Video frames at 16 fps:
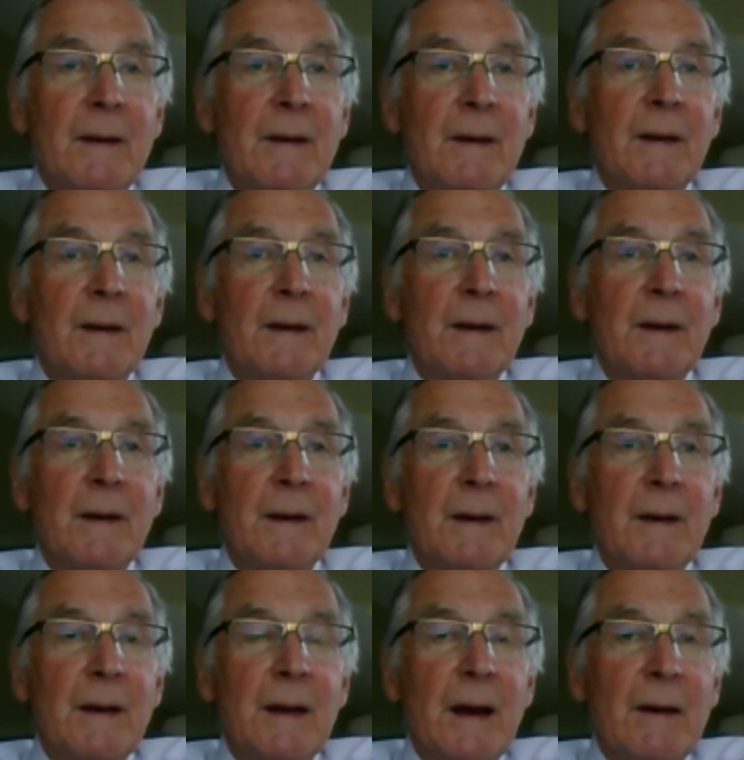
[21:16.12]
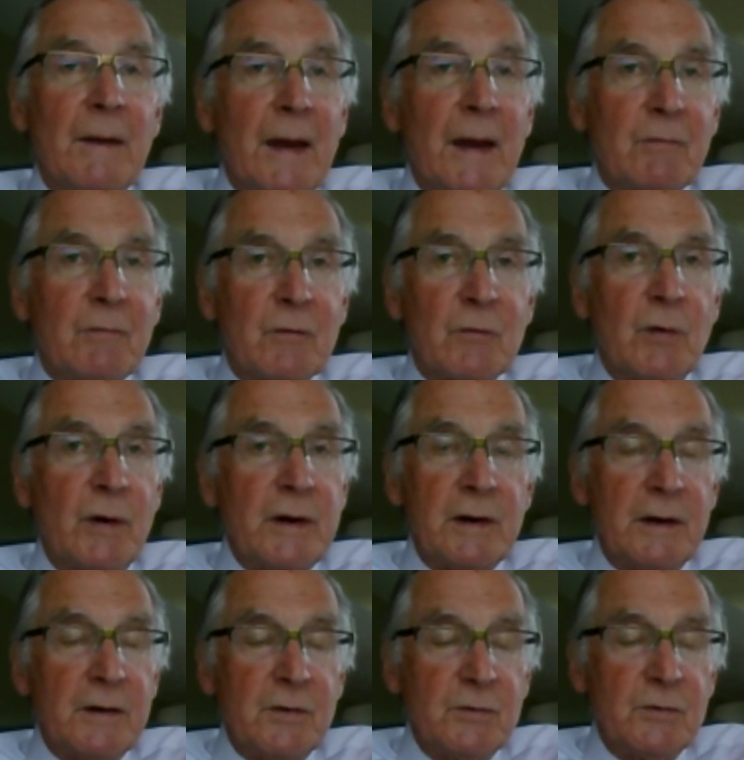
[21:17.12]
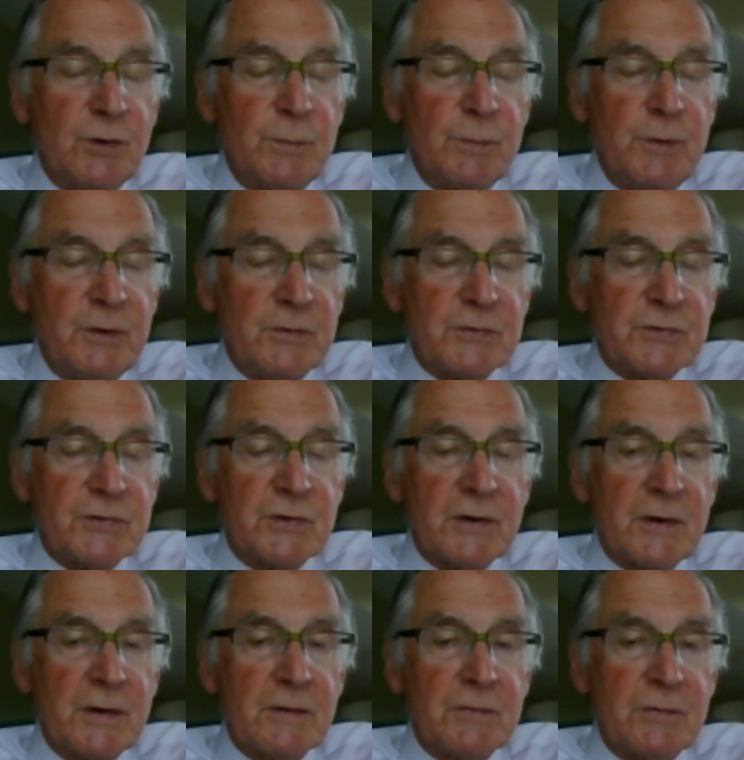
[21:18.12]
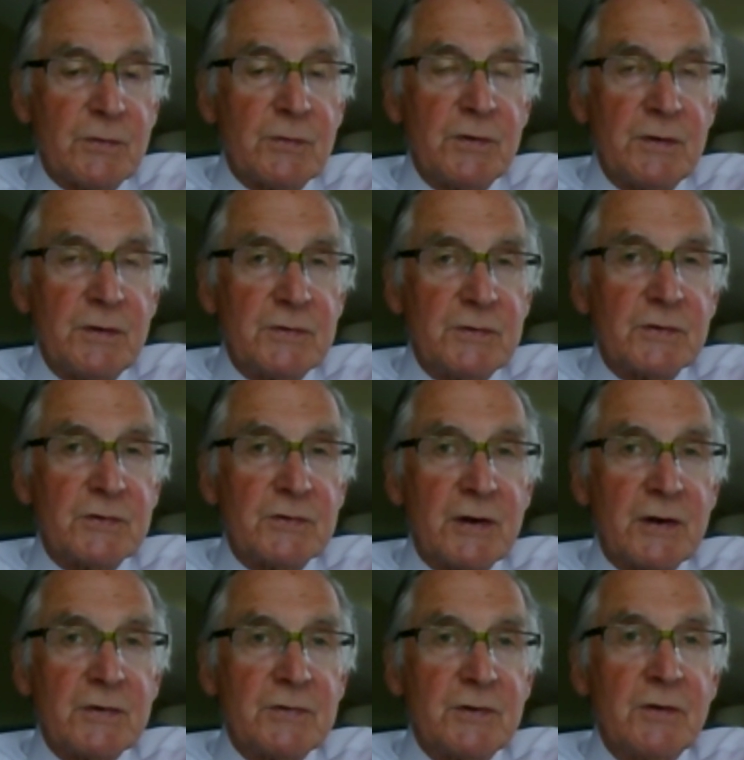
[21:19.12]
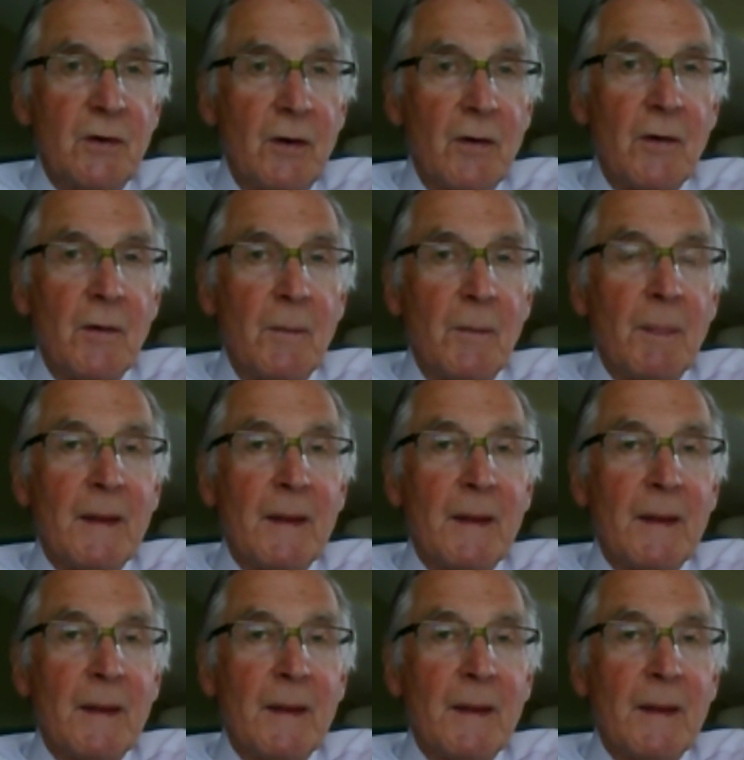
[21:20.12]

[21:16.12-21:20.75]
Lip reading: and that greatly contributes to the success in law.